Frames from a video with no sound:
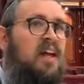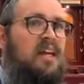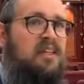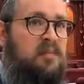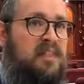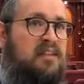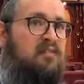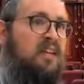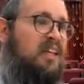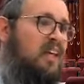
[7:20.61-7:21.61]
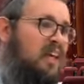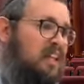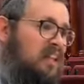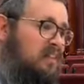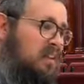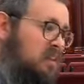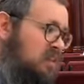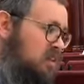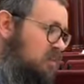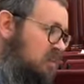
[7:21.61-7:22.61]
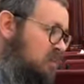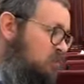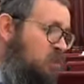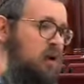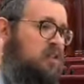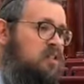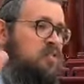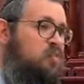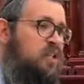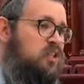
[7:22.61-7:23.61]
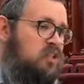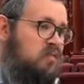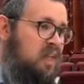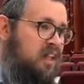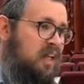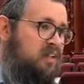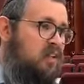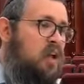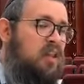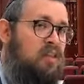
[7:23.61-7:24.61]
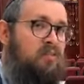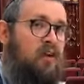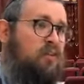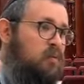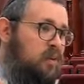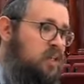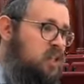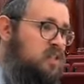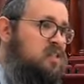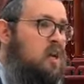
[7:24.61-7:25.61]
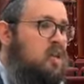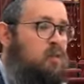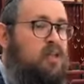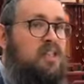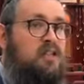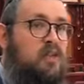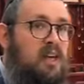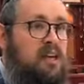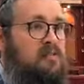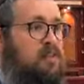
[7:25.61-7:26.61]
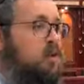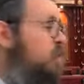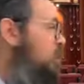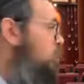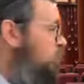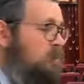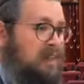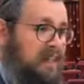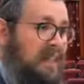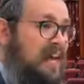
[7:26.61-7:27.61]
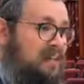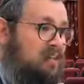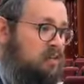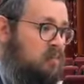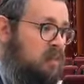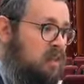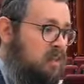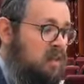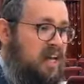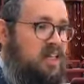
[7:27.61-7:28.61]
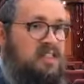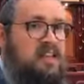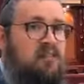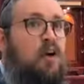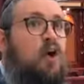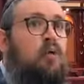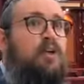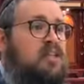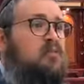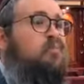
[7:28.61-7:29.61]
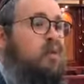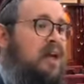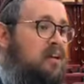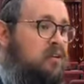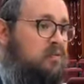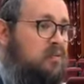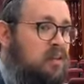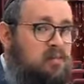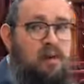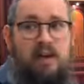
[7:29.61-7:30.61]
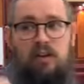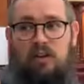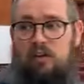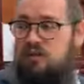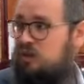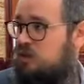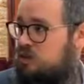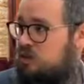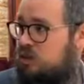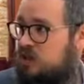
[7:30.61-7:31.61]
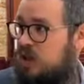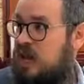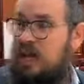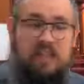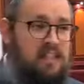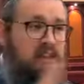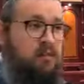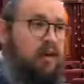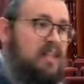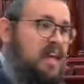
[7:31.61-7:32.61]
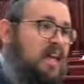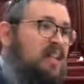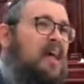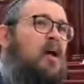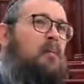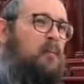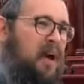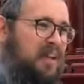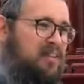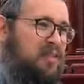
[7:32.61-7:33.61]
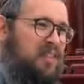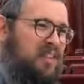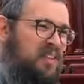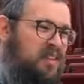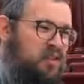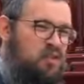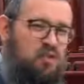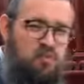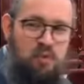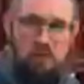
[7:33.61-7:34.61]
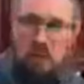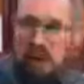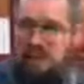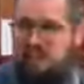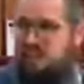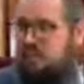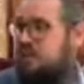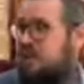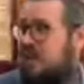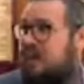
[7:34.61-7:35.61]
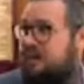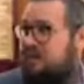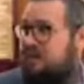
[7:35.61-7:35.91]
specifically in the farthest reaches of that light? That the farther it reaches, the more you see it. So even though when you're talking about light, the light itself, where is it brighter? It's brighter closer to the source. It's dimmer at the end. But the true essence of the light